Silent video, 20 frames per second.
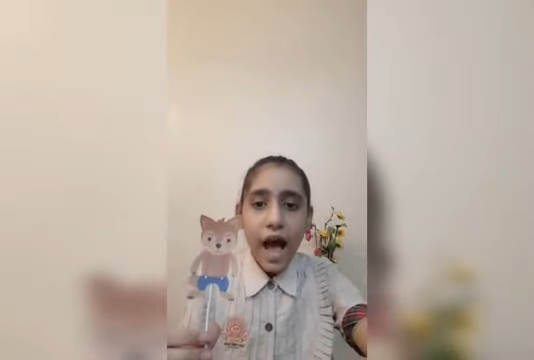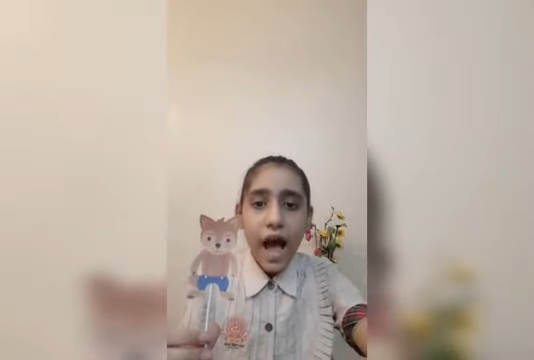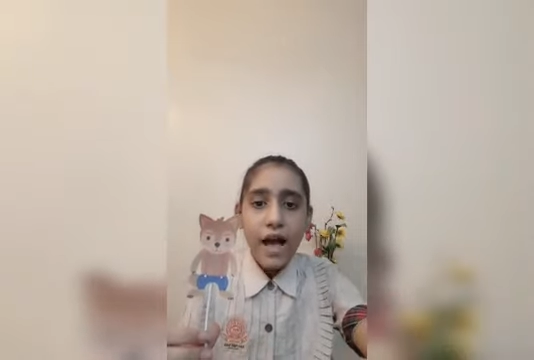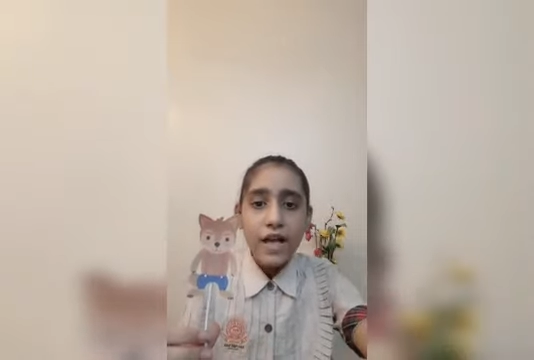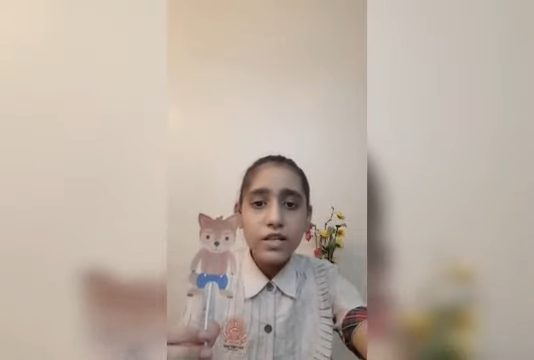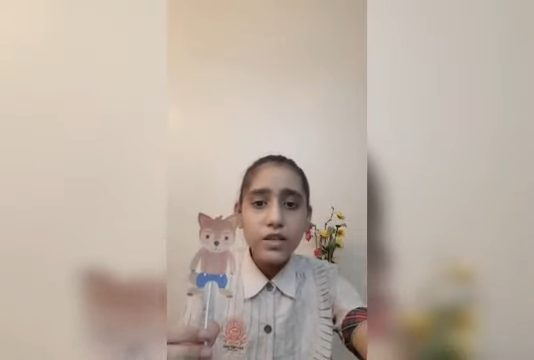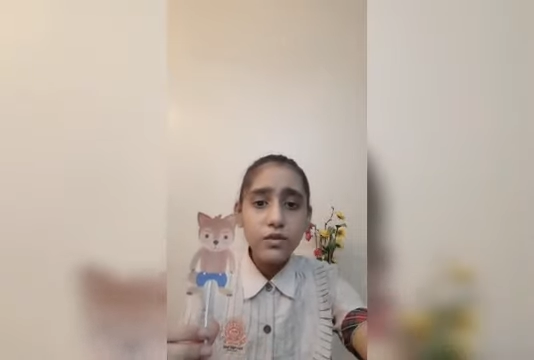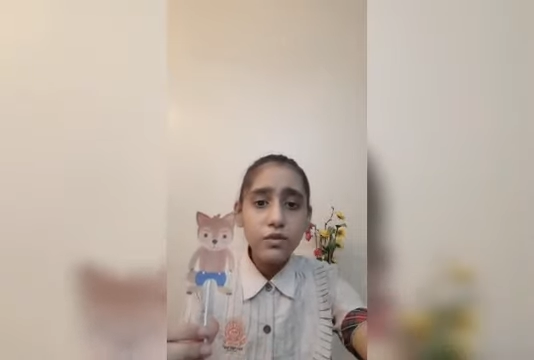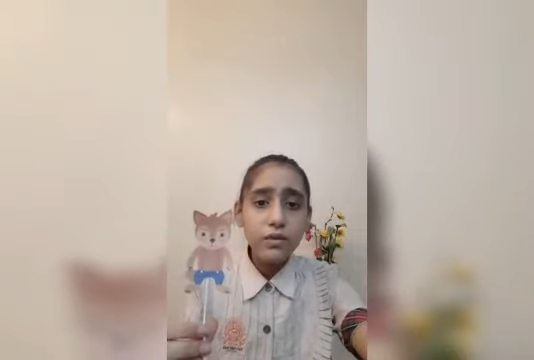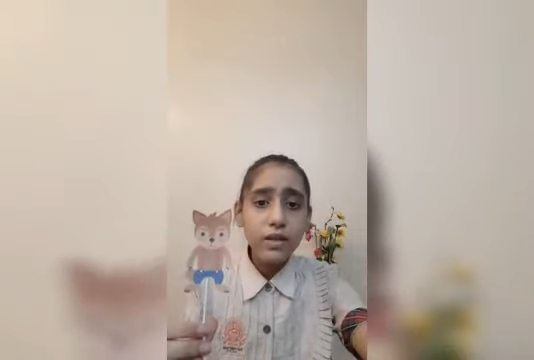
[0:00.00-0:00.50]

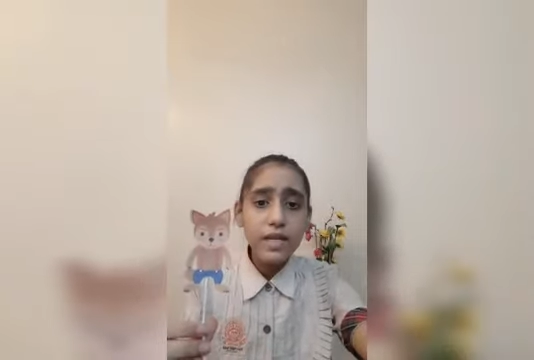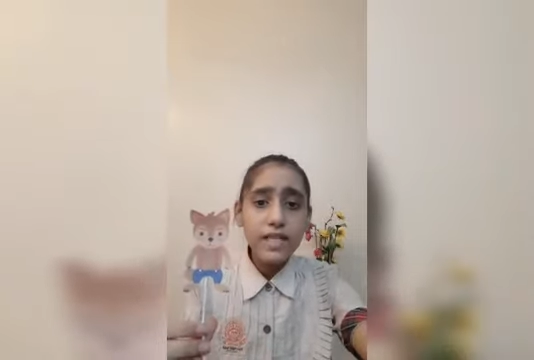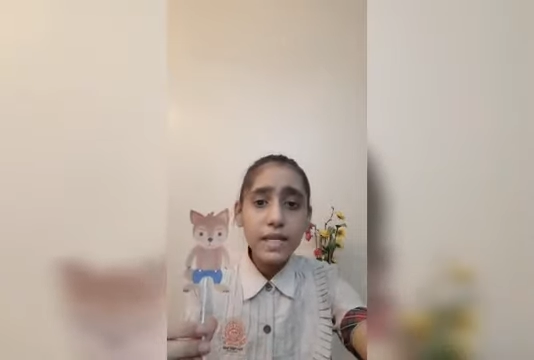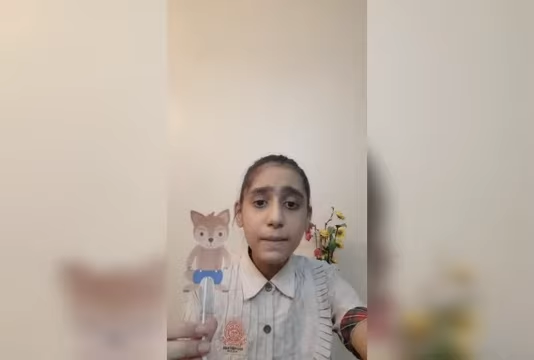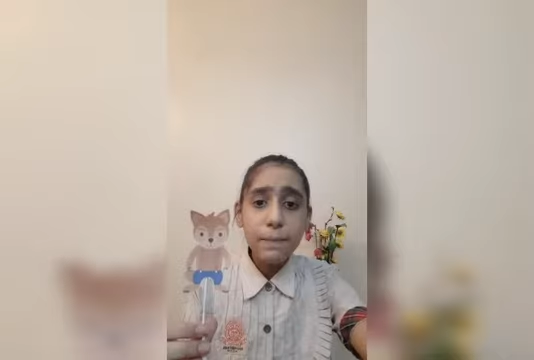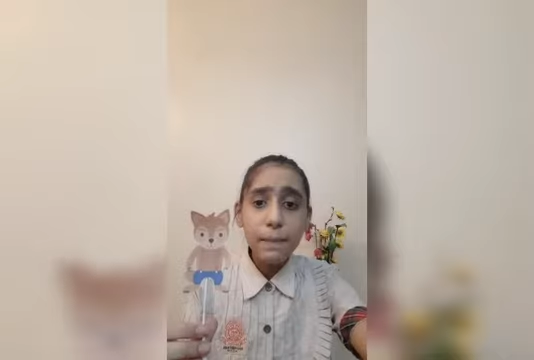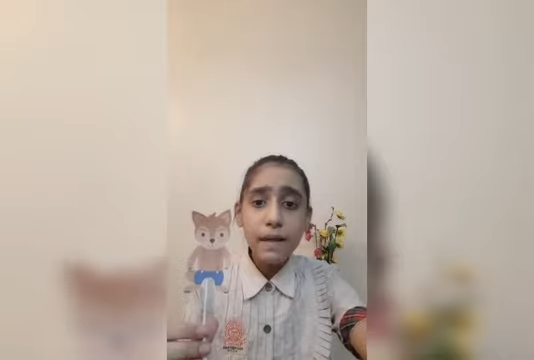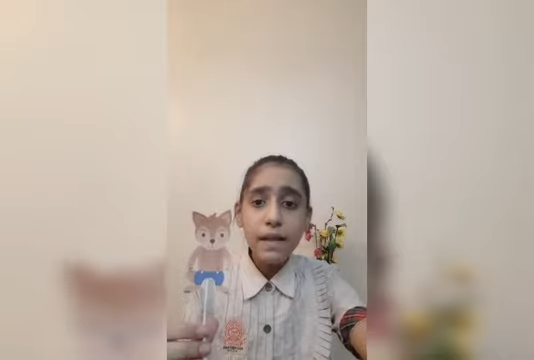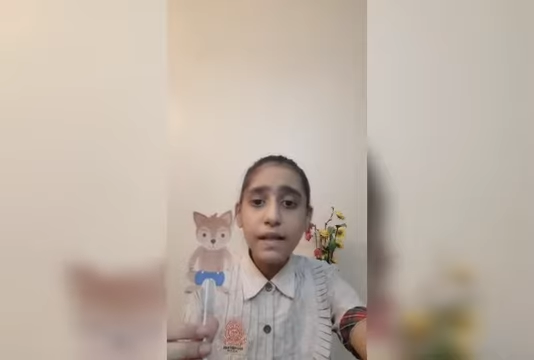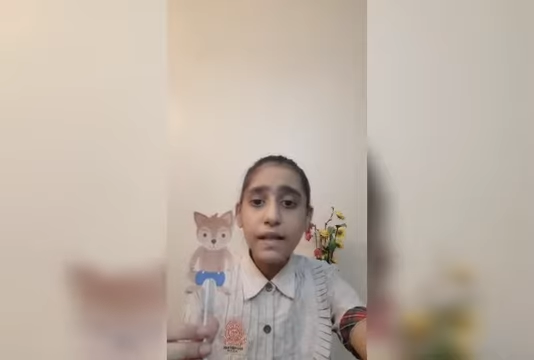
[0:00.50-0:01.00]
As soon as
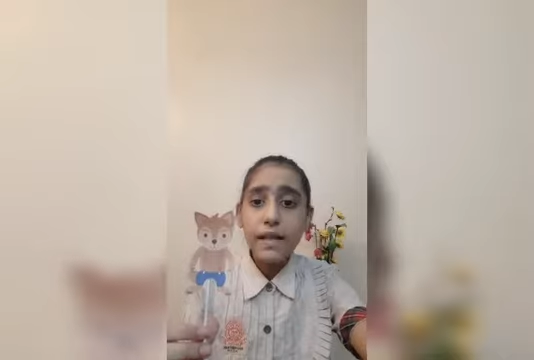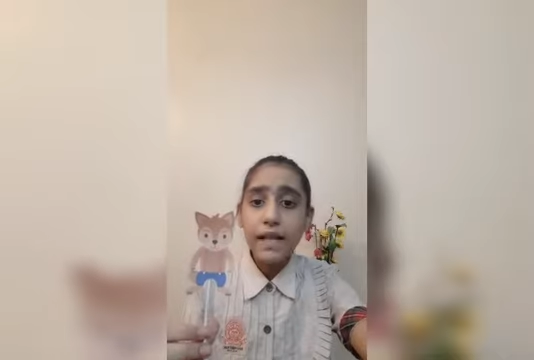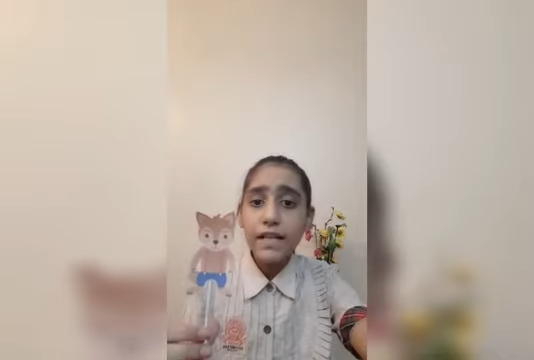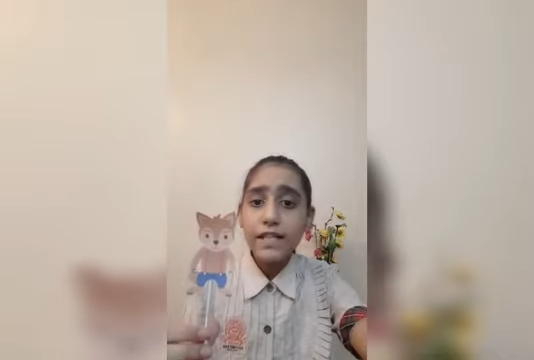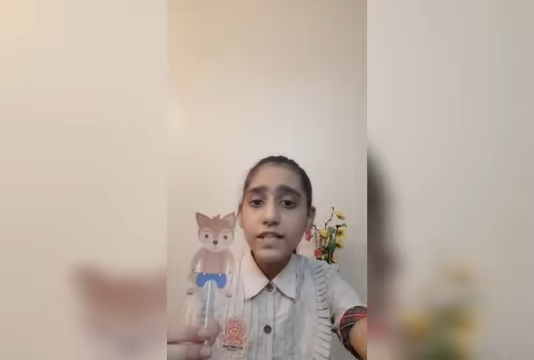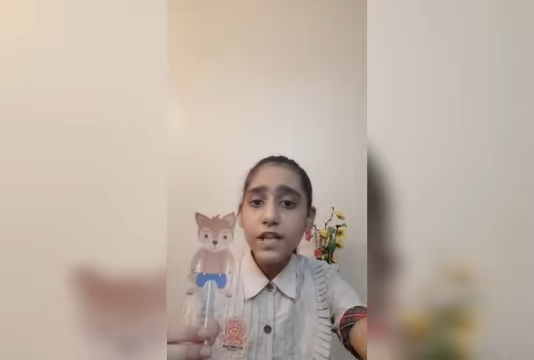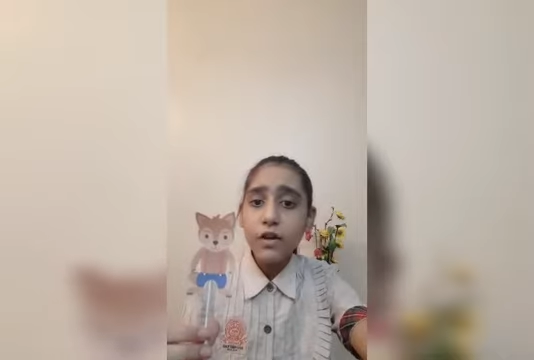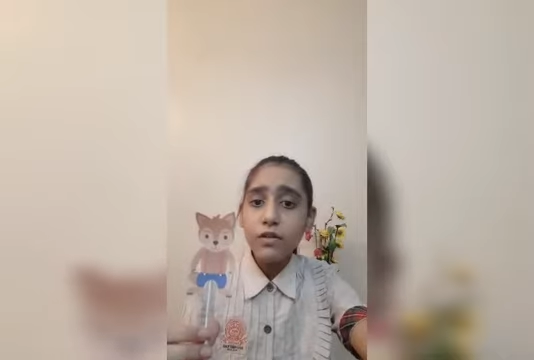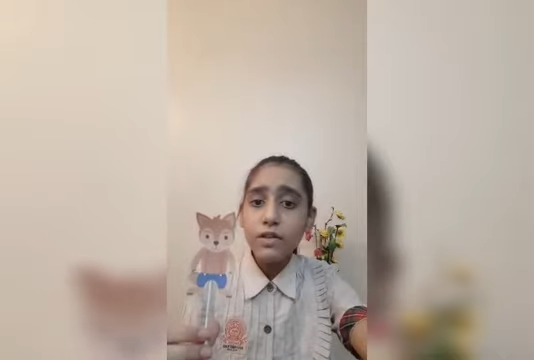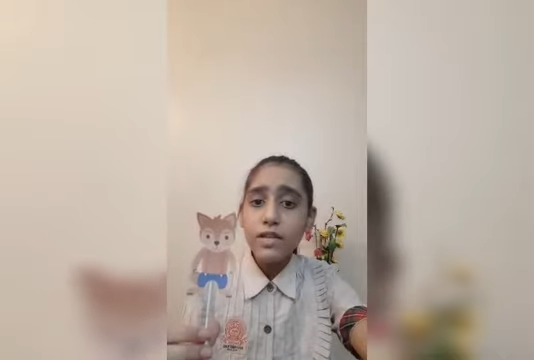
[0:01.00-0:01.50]
the pig
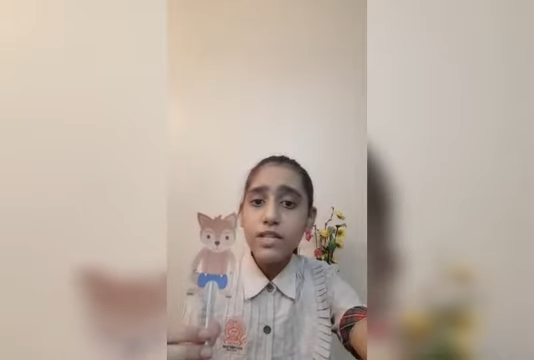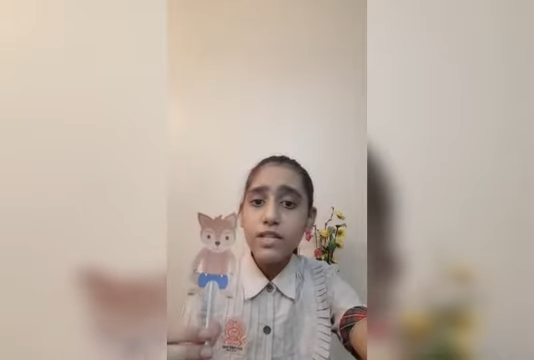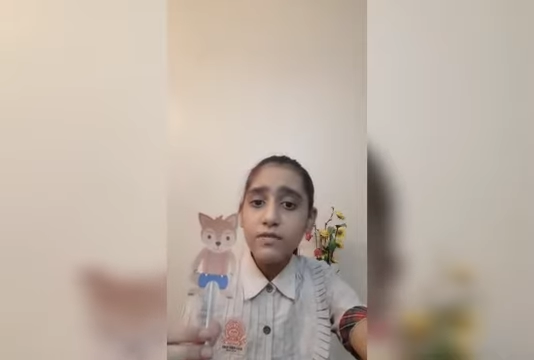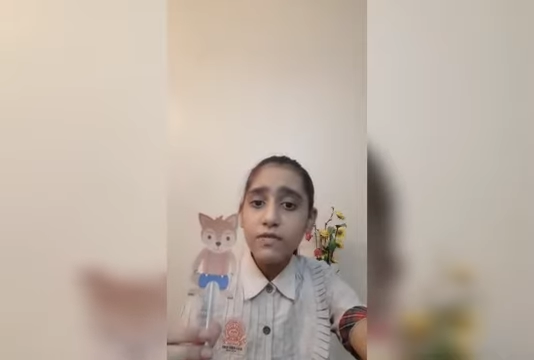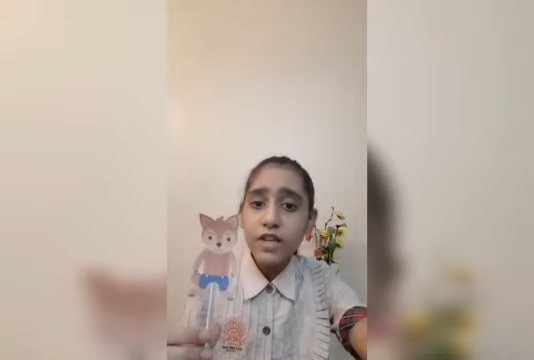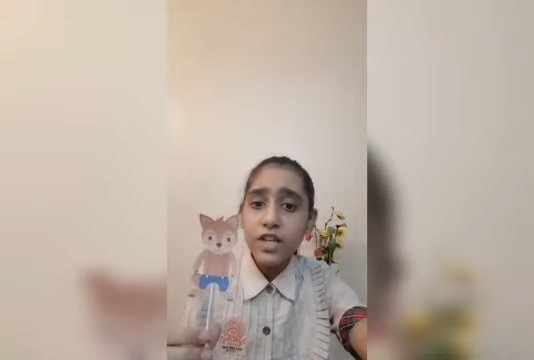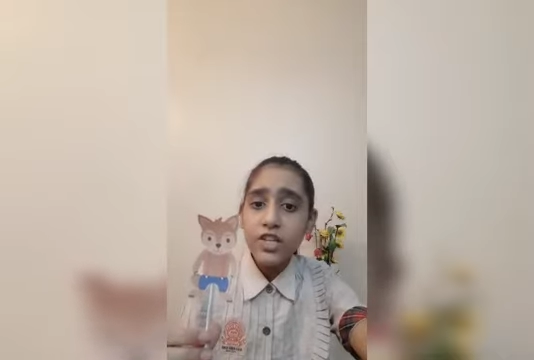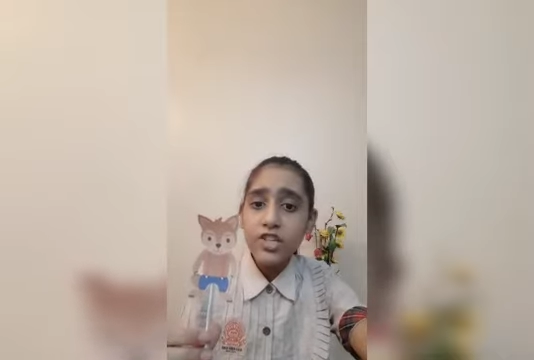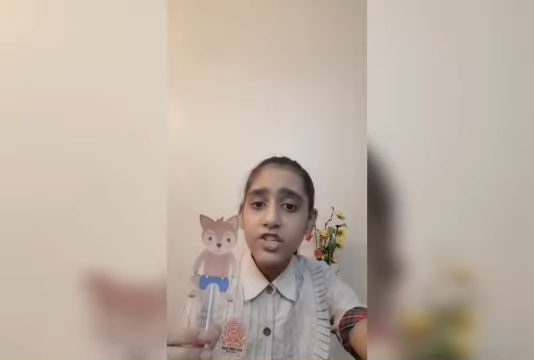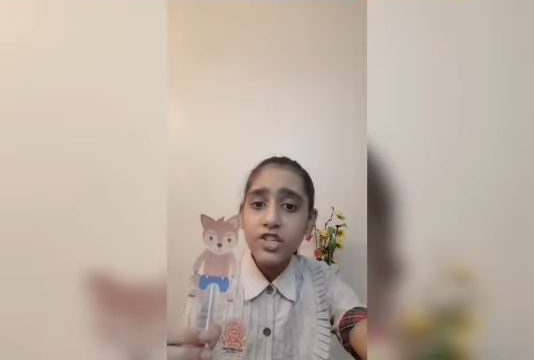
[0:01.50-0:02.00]
let down a
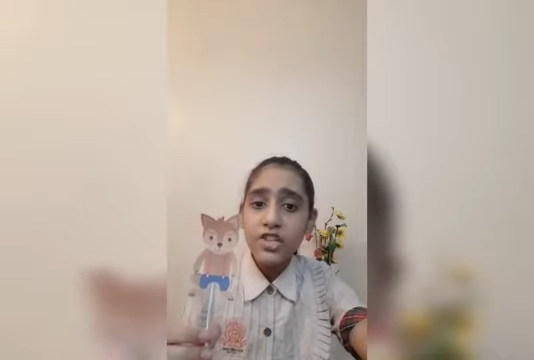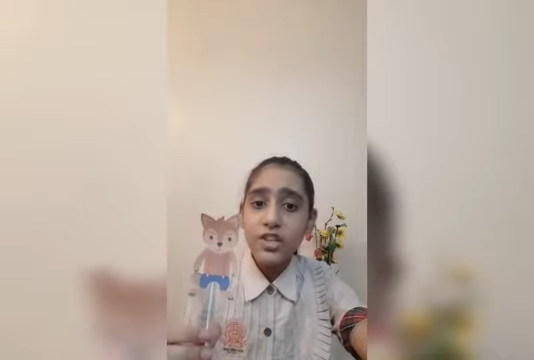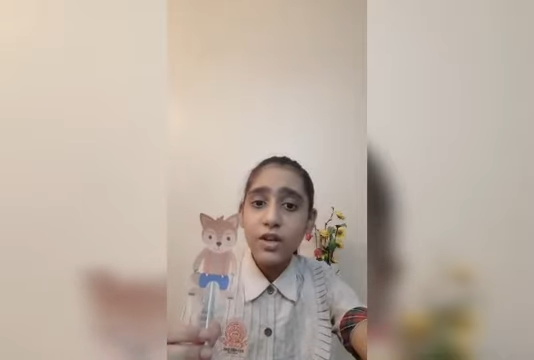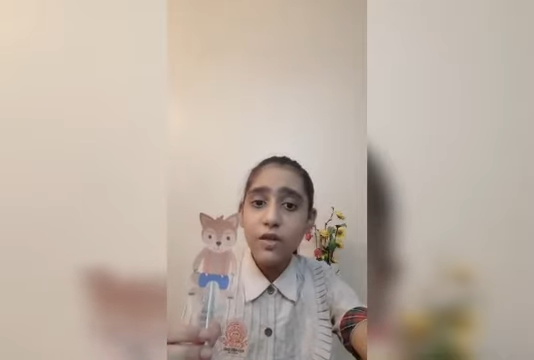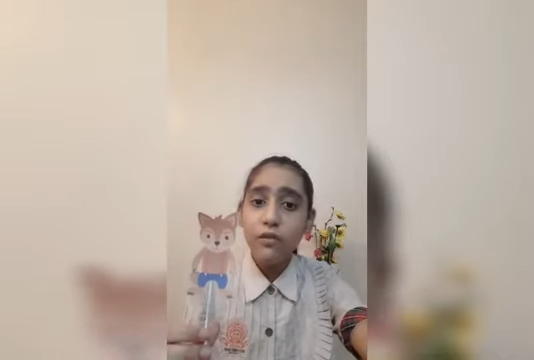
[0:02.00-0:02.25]
switch,